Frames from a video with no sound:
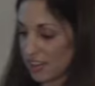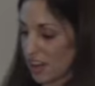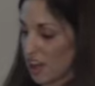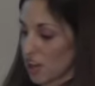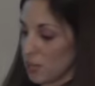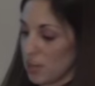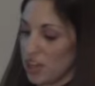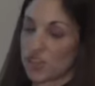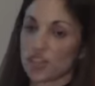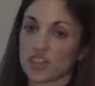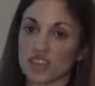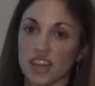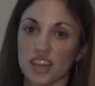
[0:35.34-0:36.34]
in the
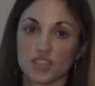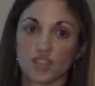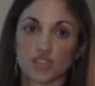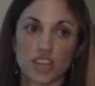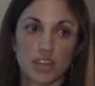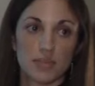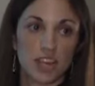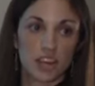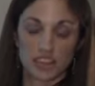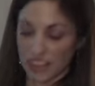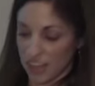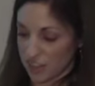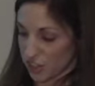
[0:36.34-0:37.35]
occupational science stream here
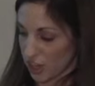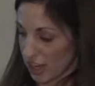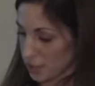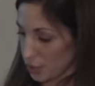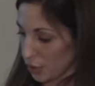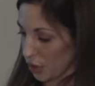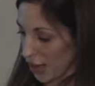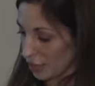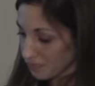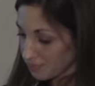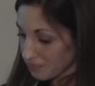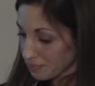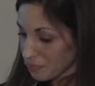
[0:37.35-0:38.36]
at the UWOsHRS program,
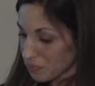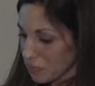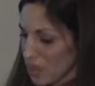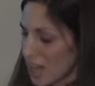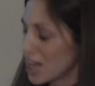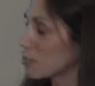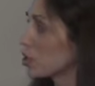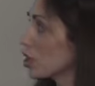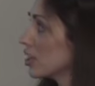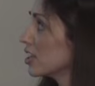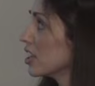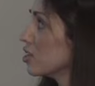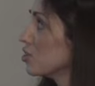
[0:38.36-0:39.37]
and I'm
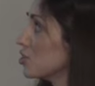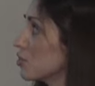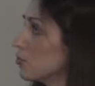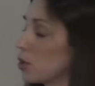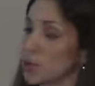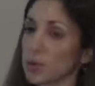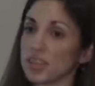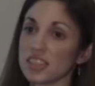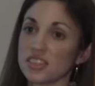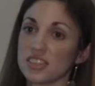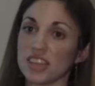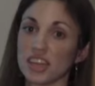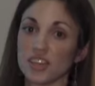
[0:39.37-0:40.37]
currently using
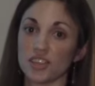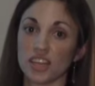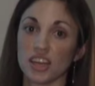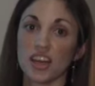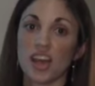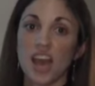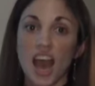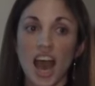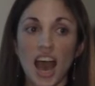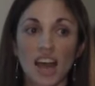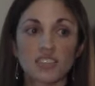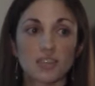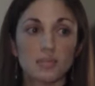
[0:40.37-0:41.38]
photoelicitation
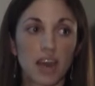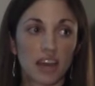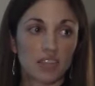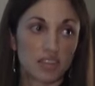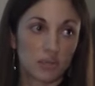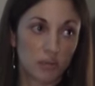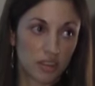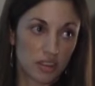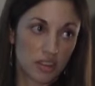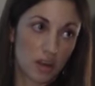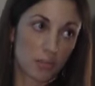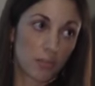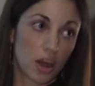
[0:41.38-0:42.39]
as a method
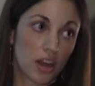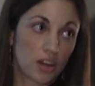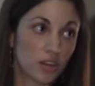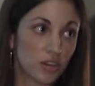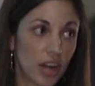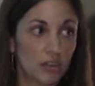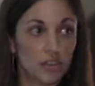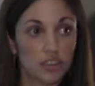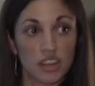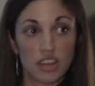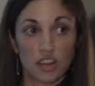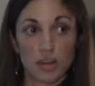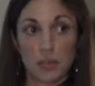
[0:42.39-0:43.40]
within a broader grounded
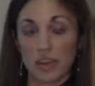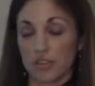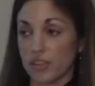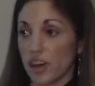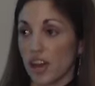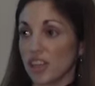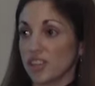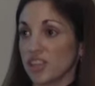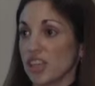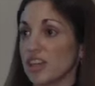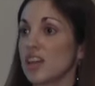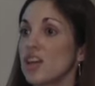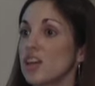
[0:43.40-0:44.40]
theory
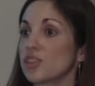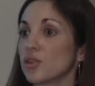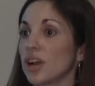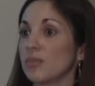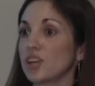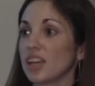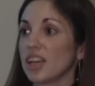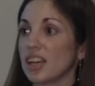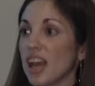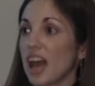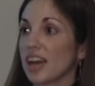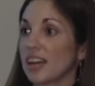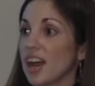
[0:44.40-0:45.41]
methodology. So I'm looking
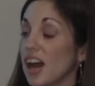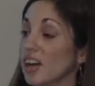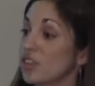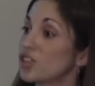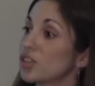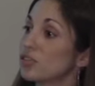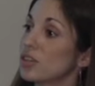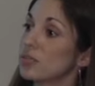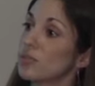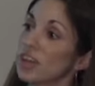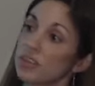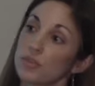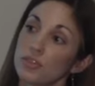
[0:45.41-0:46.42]
at children
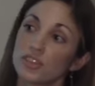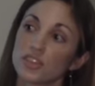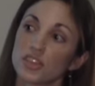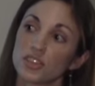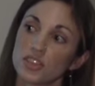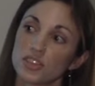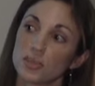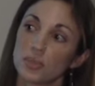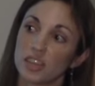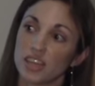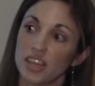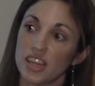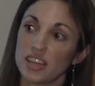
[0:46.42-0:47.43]
with physical
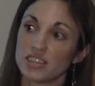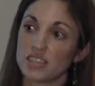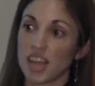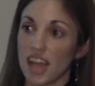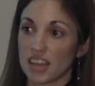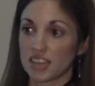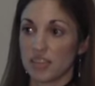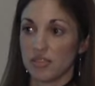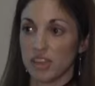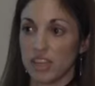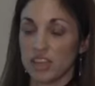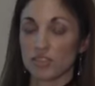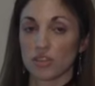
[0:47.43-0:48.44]
disabilities, the
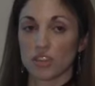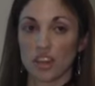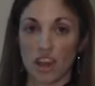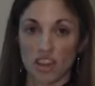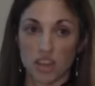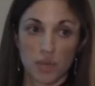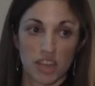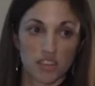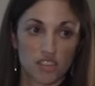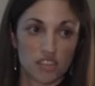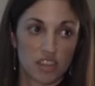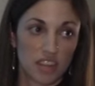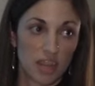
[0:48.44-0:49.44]
activities or the
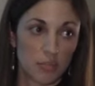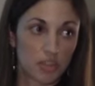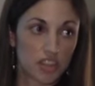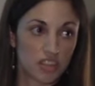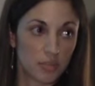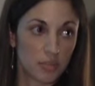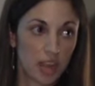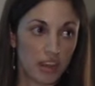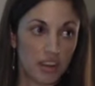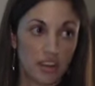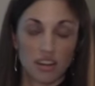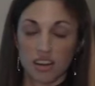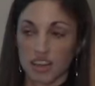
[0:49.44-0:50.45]
occupations that they participate
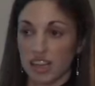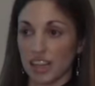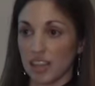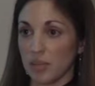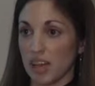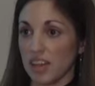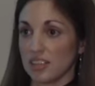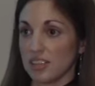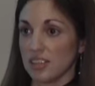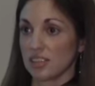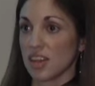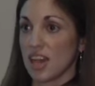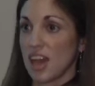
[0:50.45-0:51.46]
in on a daily
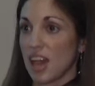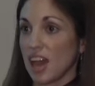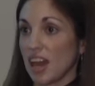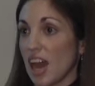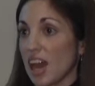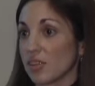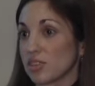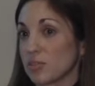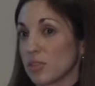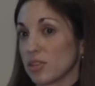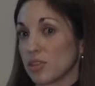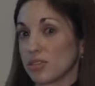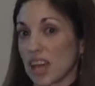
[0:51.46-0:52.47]
basis, and how some
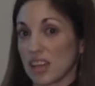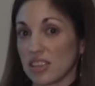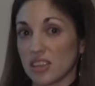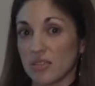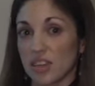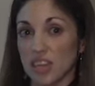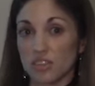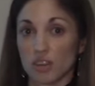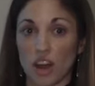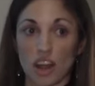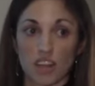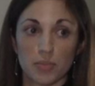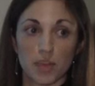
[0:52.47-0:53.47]
of those activities or
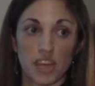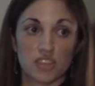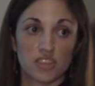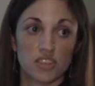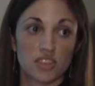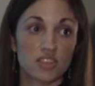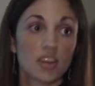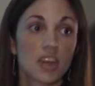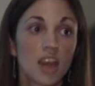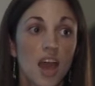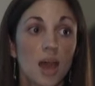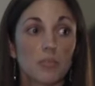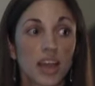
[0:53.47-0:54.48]
occupations
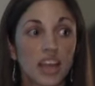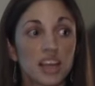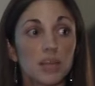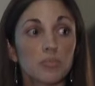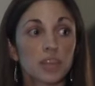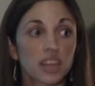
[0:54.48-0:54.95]
might be